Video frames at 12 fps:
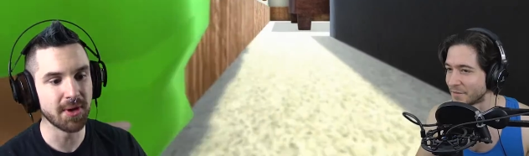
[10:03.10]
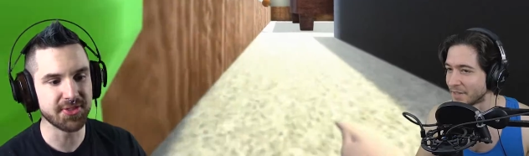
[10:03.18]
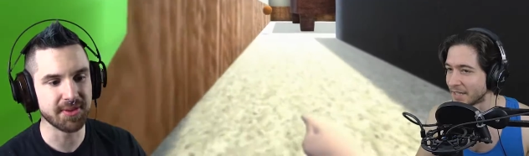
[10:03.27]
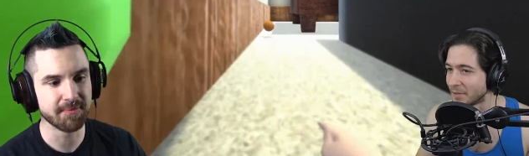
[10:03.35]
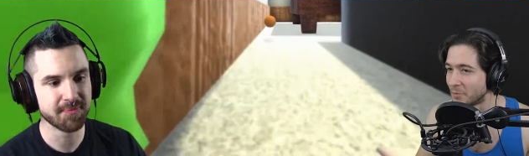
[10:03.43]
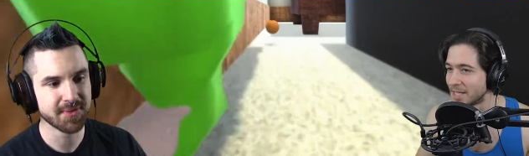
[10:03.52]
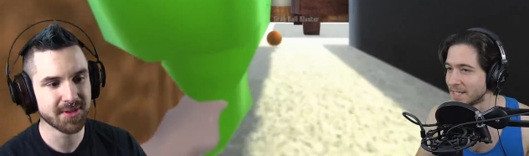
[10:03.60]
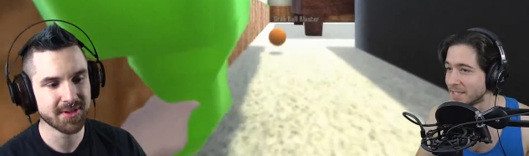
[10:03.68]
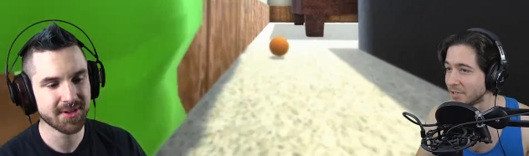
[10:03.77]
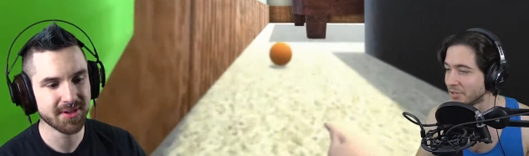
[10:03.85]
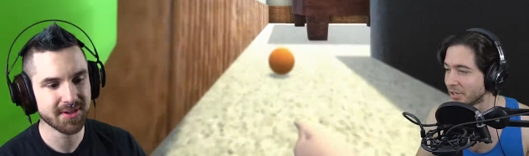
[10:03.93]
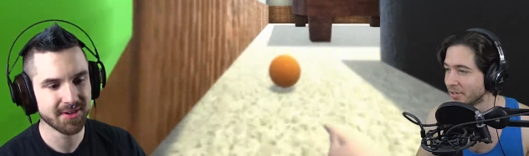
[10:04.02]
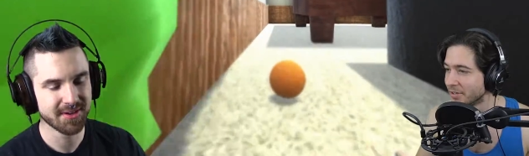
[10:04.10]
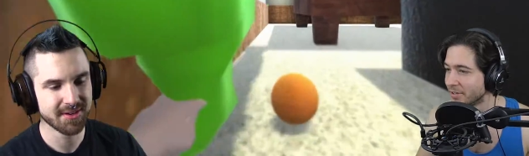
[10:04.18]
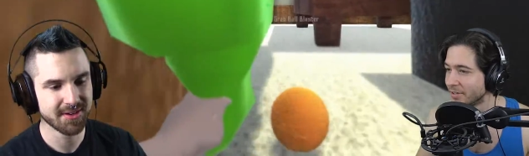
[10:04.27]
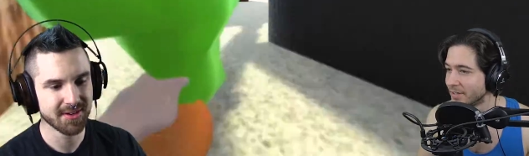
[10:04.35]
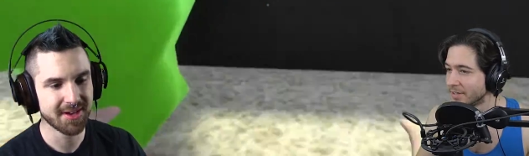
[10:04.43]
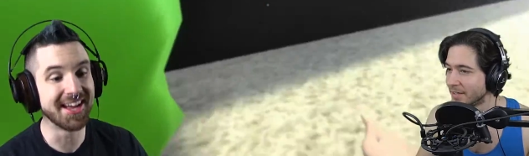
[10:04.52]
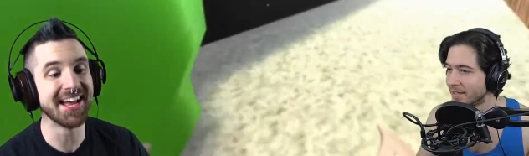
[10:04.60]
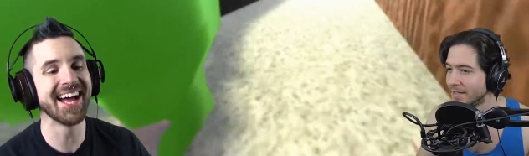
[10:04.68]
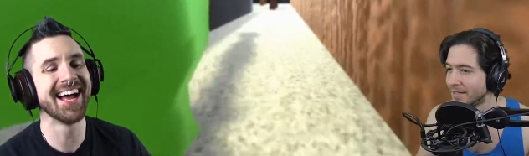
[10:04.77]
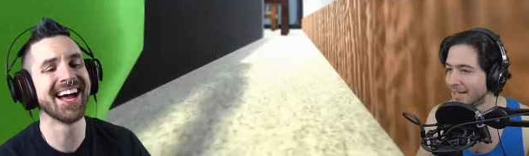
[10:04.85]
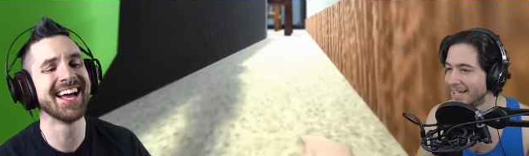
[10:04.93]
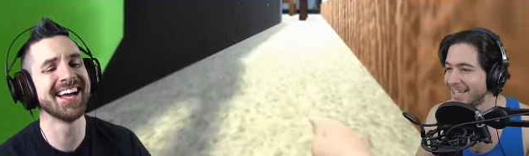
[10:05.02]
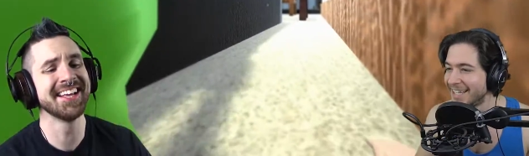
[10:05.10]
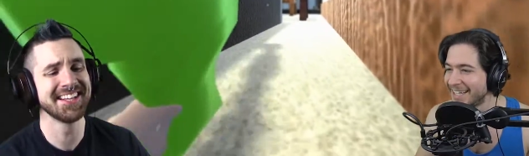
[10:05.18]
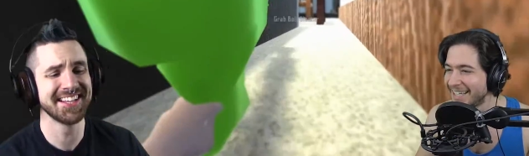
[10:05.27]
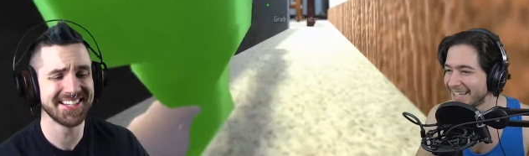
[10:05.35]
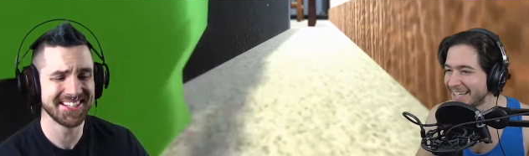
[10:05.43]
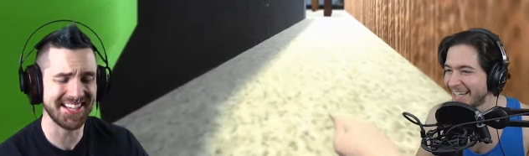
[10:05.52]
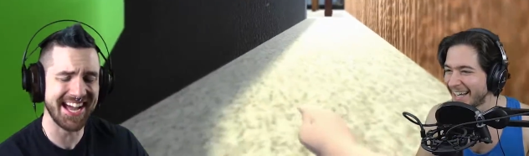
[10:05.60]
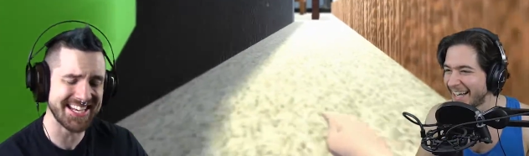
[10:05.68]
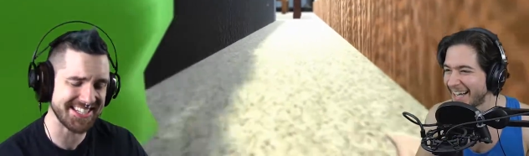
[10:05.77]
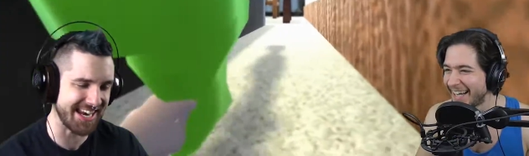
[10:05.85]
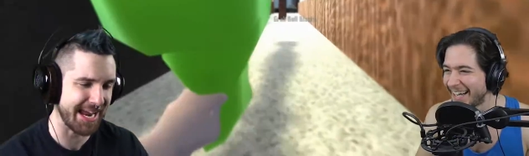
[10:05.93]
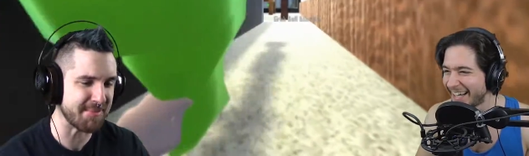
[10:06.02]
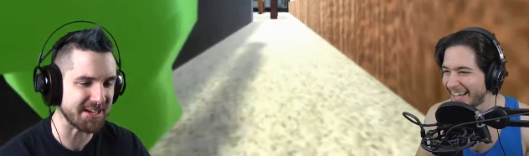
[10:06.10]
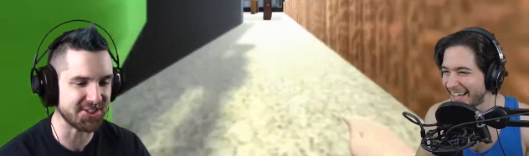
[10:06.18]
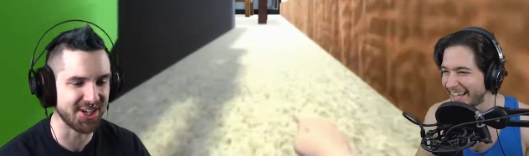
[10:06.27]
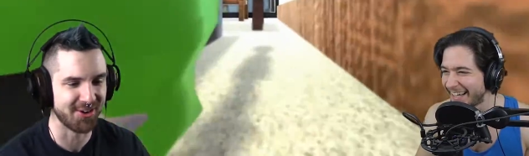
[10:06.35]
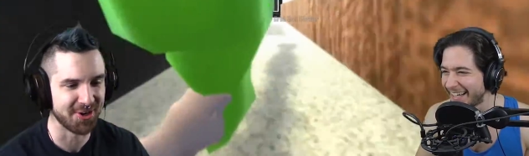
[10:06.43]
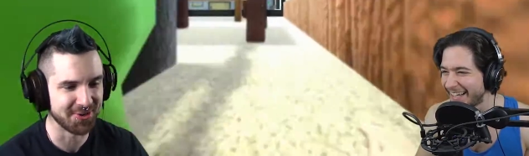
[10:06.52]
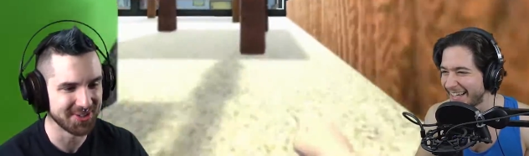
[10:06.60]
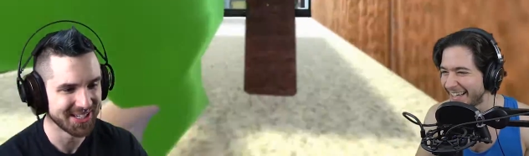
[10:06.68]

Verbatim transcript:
Speaker 1: definitely. What? Where's the dildo? God damn it, Cheru.